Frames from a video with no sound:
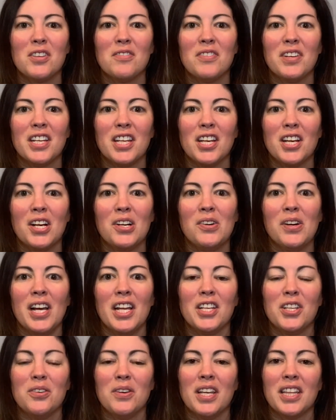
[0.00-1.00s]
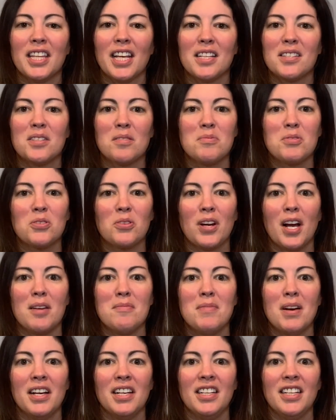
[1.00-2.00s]
video and you hit that subscribe
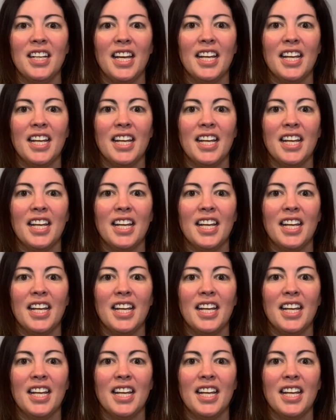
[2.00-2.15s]
button,